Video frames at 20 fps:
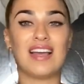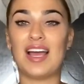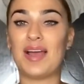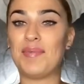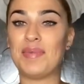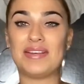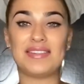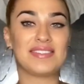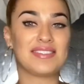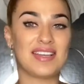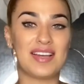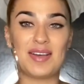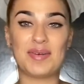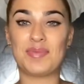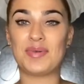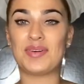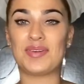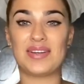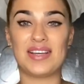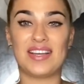messed up,
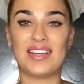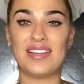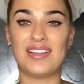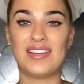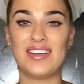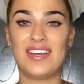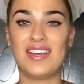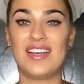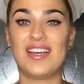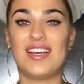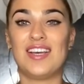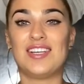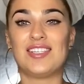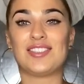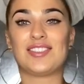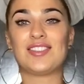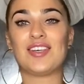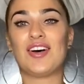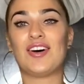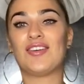okay?
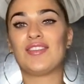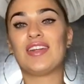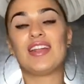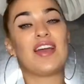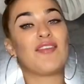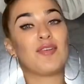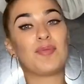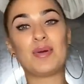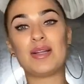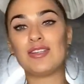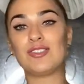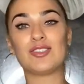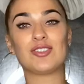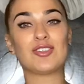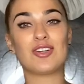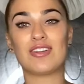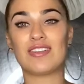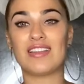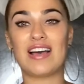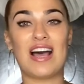So then everybody just
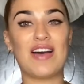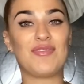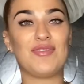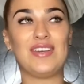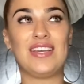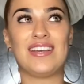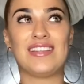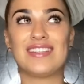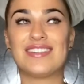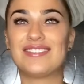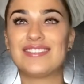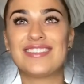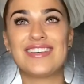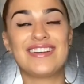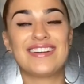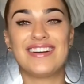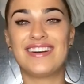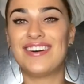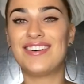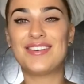started laughing, and then I was
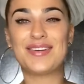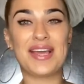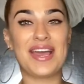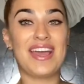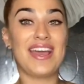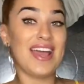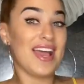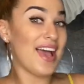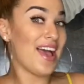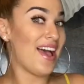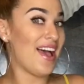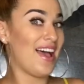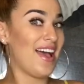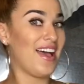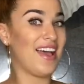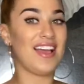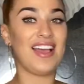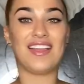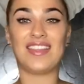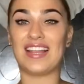like, okay.
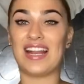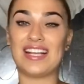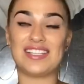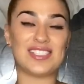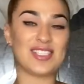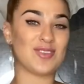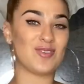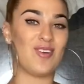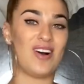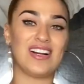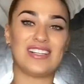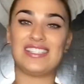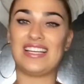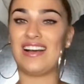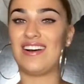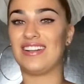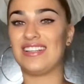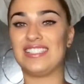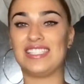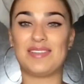And then I just walked
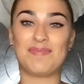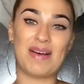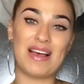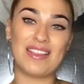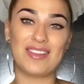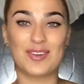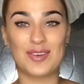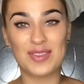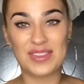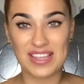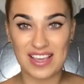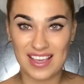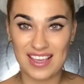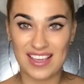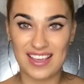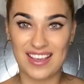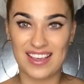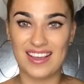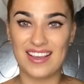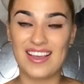down and did my little
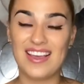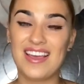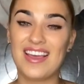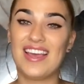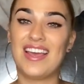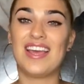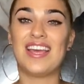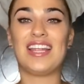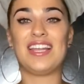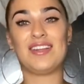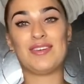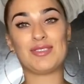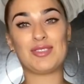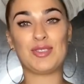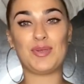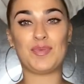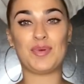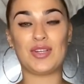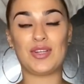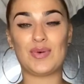thing, and it was
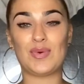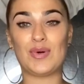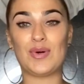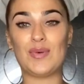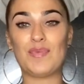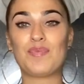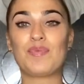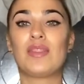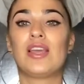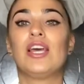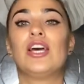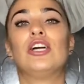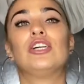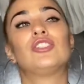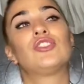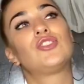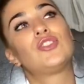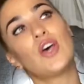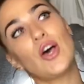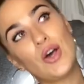super cool.
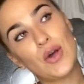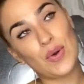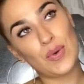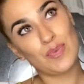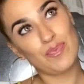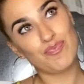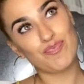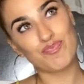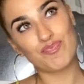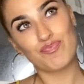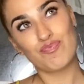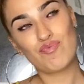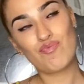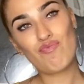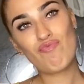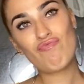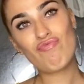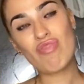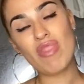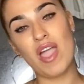So
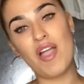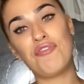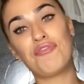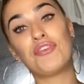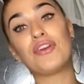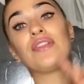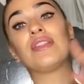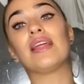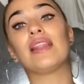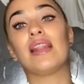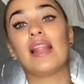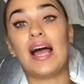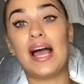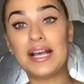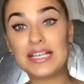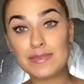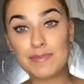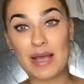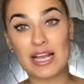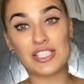for the
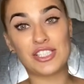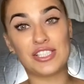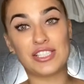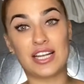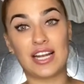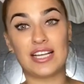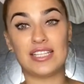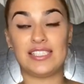last pageant that I